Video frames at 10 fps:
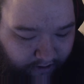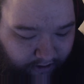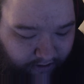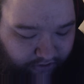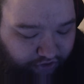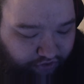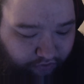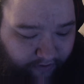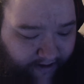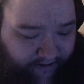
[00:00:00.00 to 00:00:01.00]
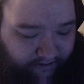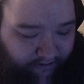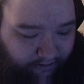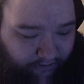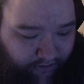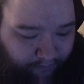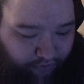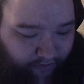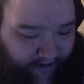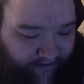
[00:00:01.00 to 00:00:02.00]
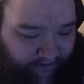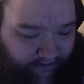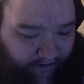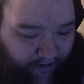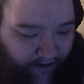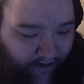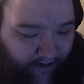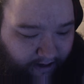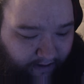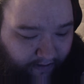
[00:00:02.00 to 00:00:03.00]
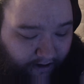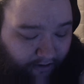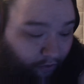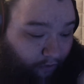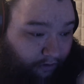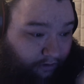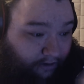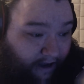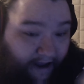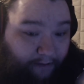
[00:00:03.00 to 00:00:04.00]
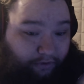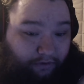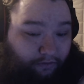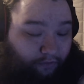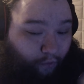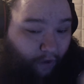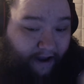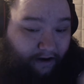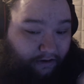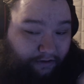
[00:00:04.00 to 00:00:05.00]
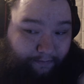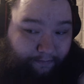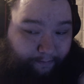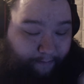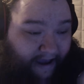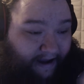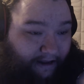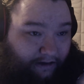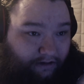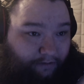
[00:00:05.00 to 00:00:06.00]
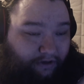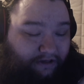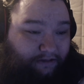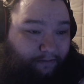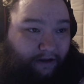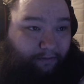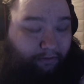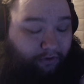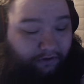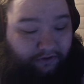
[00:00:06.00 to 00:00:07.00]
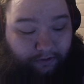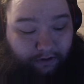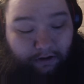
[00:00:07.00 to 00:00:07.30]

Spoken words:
stressed, depressed, and then or hyper wired manic because of my bipolar disorder,